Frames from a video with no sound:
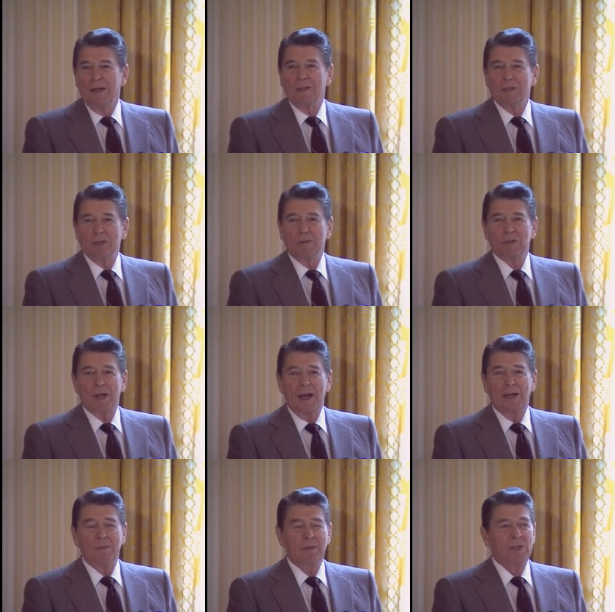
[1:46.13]
and she was
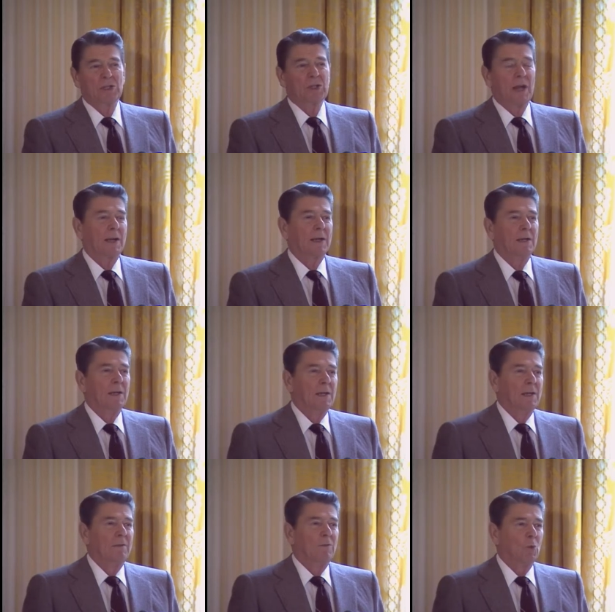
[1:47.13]
handing me the check
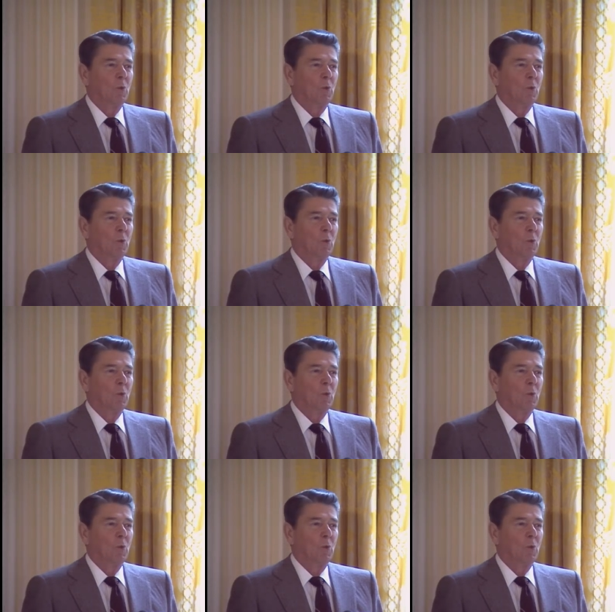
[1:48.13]
for